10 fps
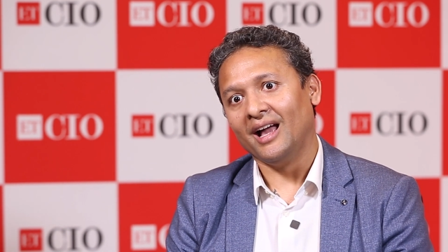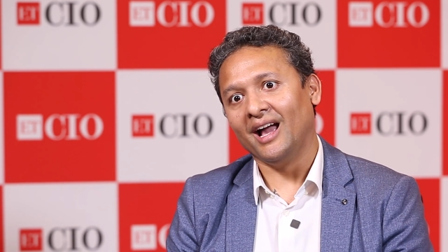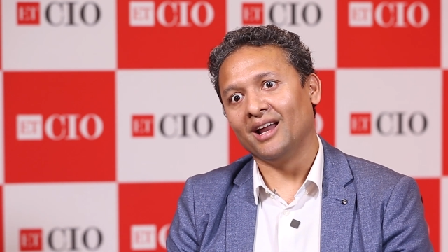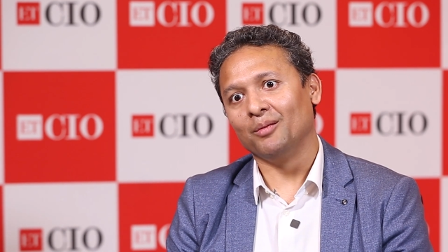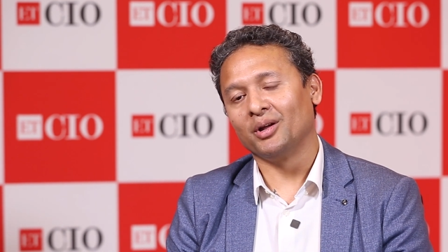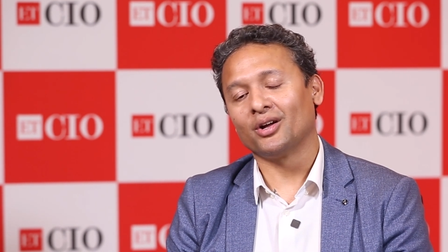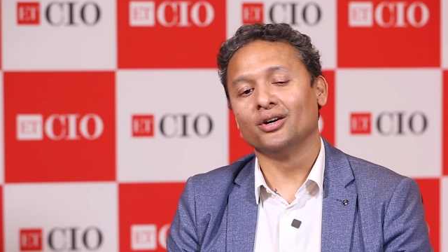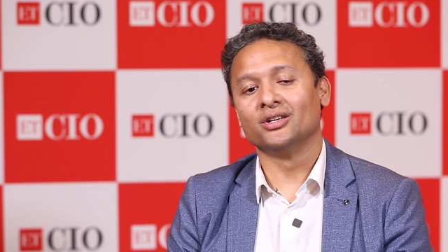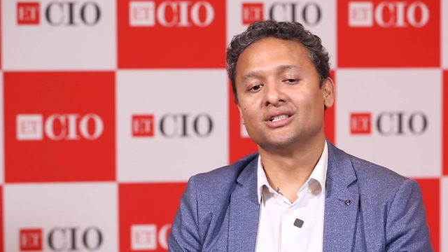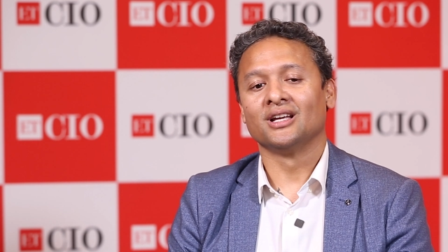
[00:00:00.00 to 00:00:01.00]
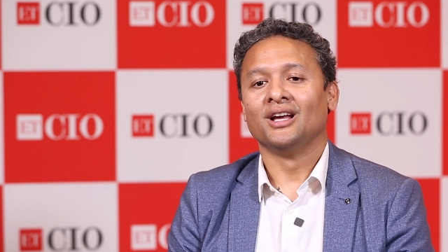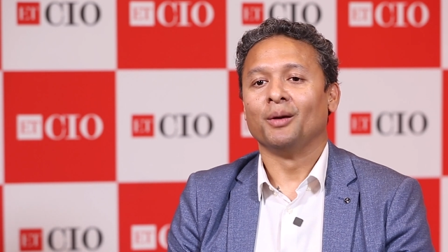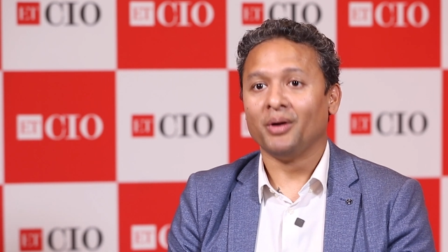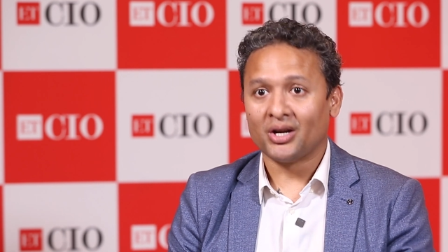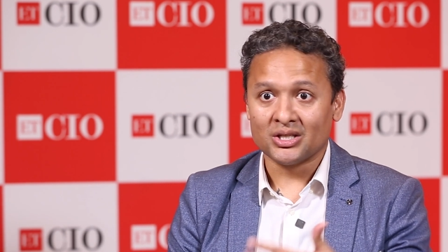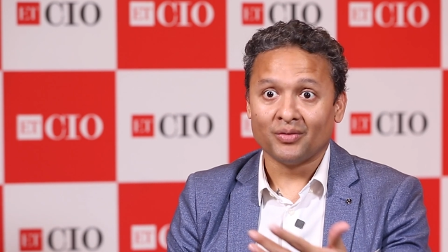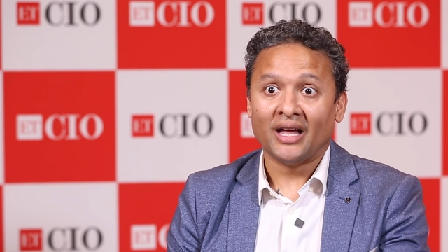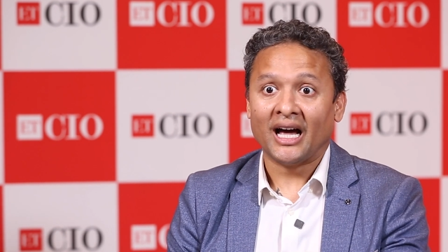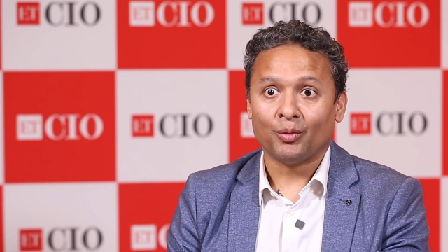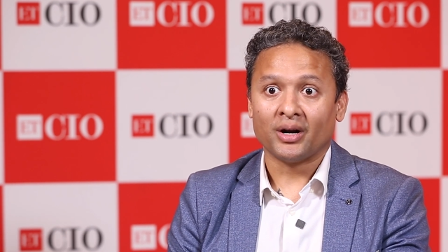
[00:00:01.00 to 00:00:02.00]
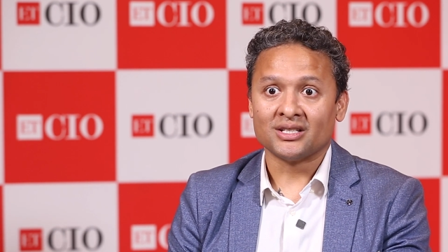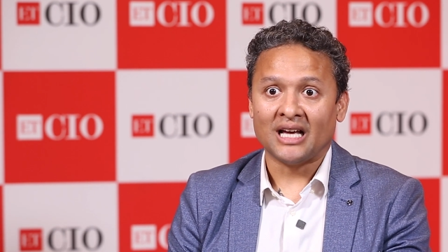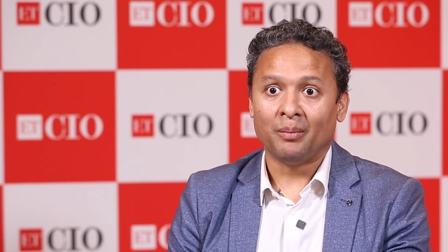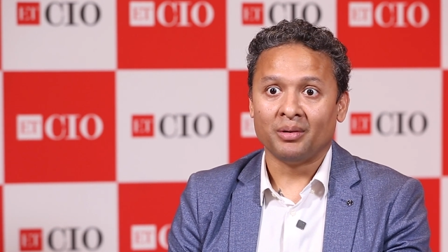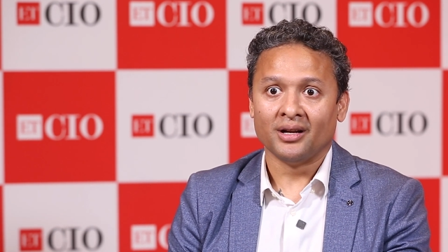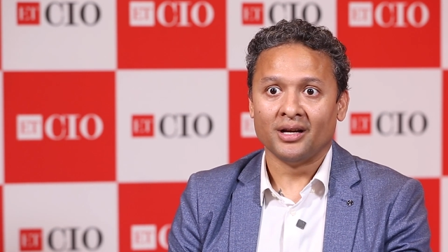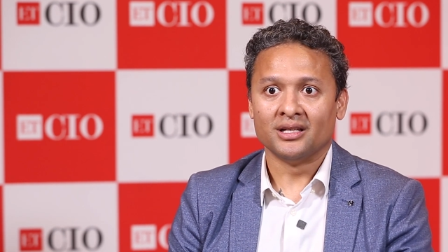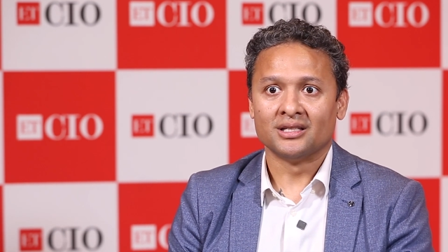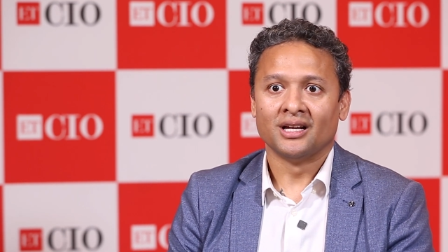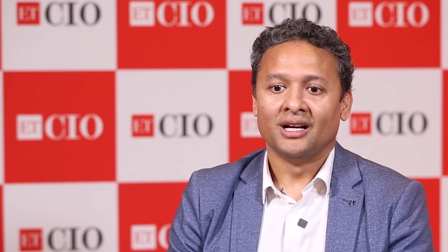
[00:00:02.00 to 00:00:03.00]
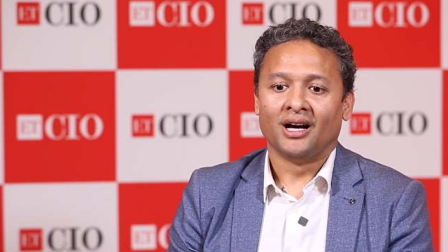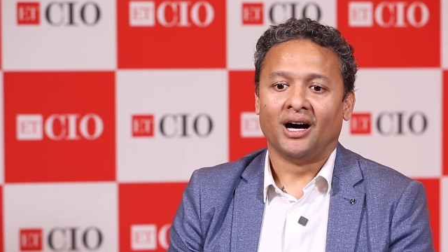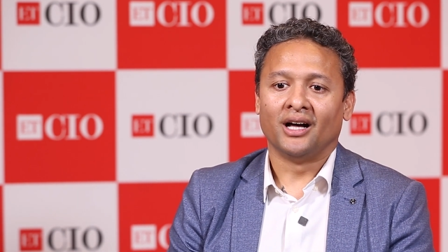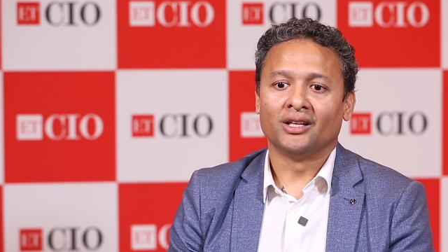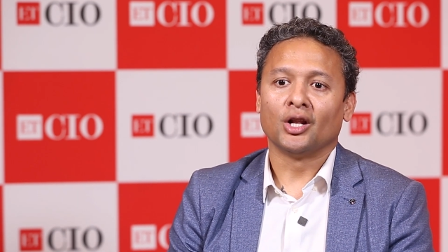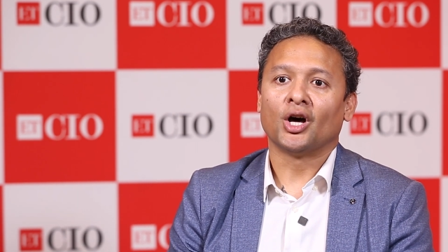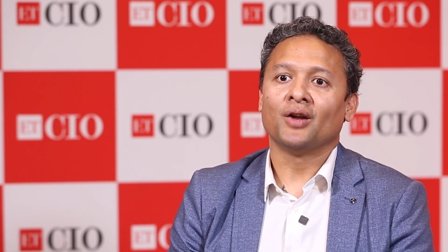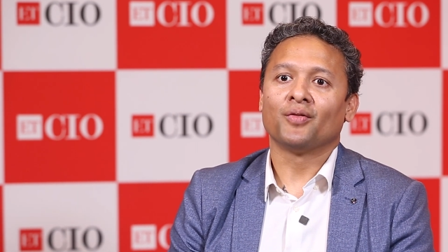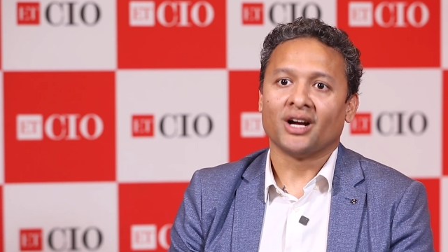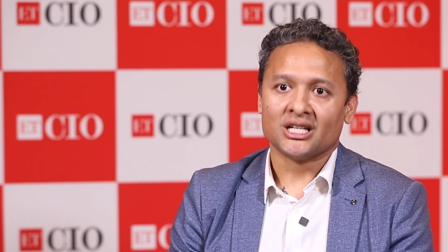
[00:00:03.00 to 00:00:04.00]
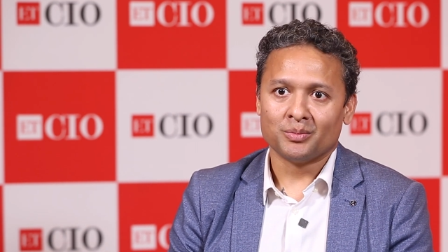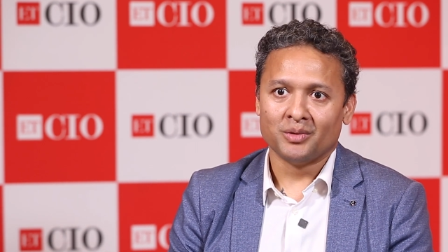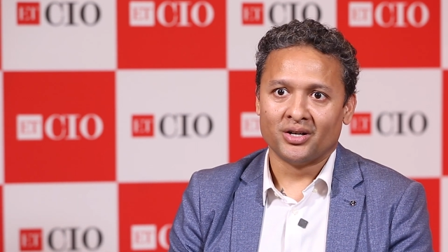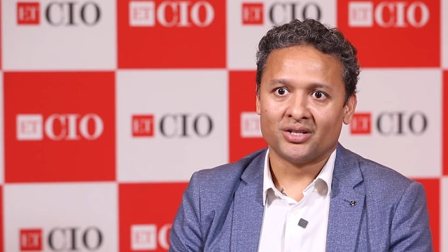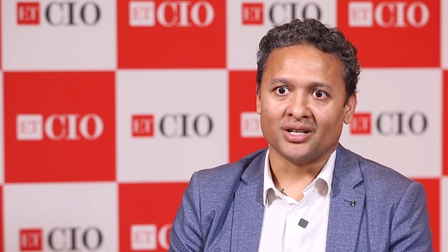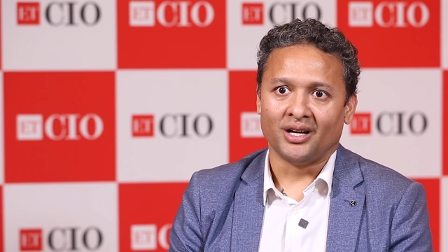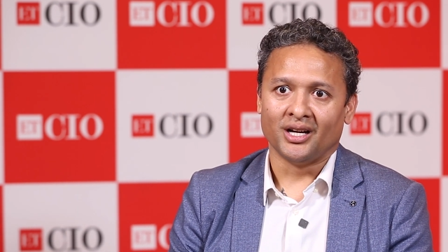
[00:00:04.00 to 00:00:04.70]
And because of that, what has happened is, there are a lot of customers,